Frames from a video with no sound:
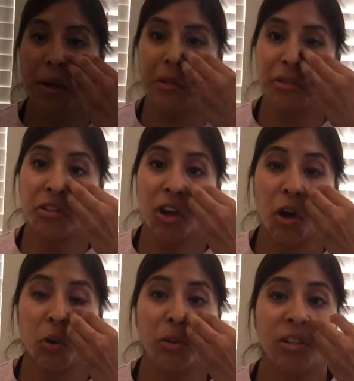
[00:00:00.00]

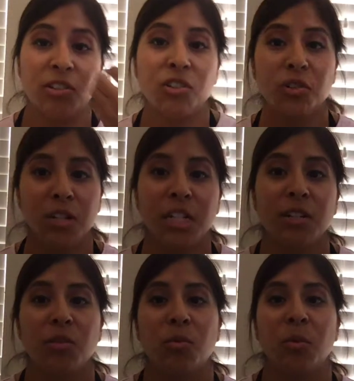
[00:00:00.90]
So the student
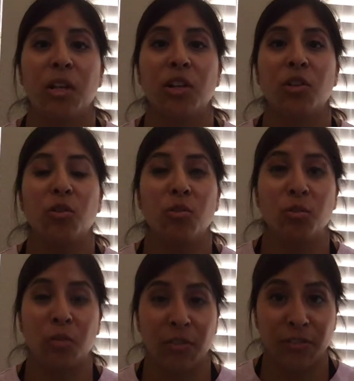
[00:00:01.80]
will
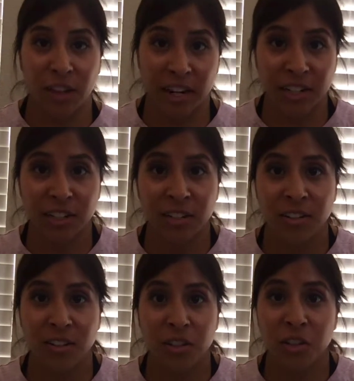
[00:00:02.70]
reflect
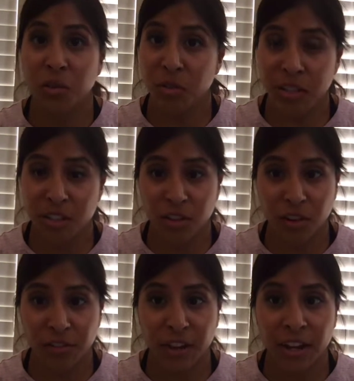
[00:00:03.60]
using the
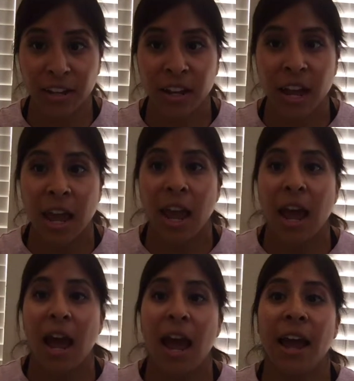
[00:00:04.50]
survey
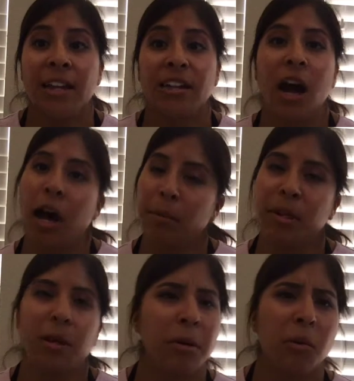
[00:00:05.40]
and comment
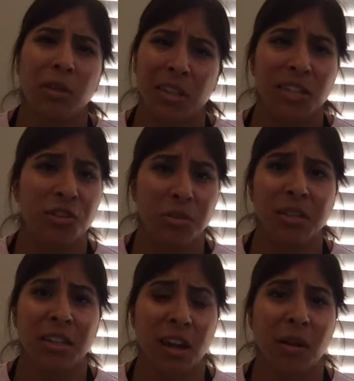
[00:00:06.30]
about what they truly
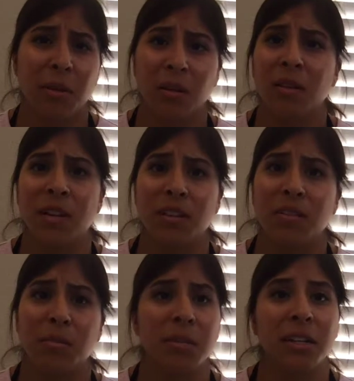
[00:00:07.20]
thought about the
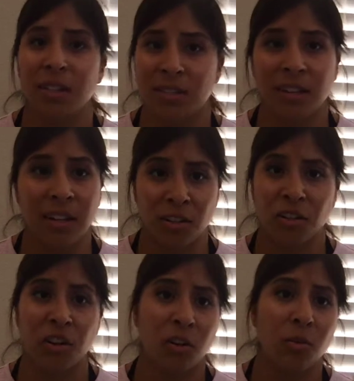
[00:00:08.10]
lesson, because in
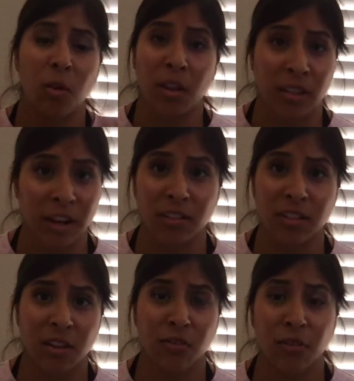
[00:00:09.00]
turn, while they're
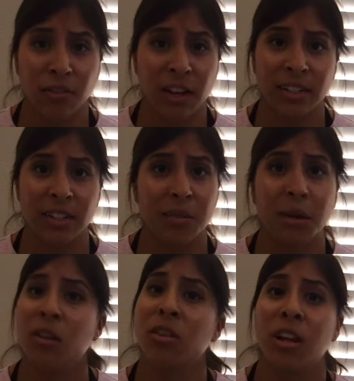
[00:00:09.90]
self-reflecting
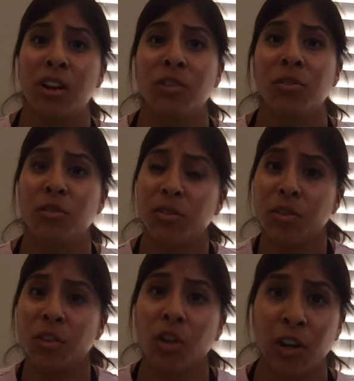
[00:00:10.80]
about their
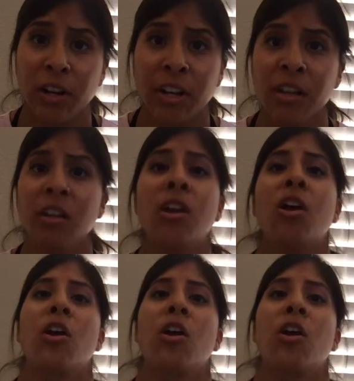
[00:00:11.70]
learning,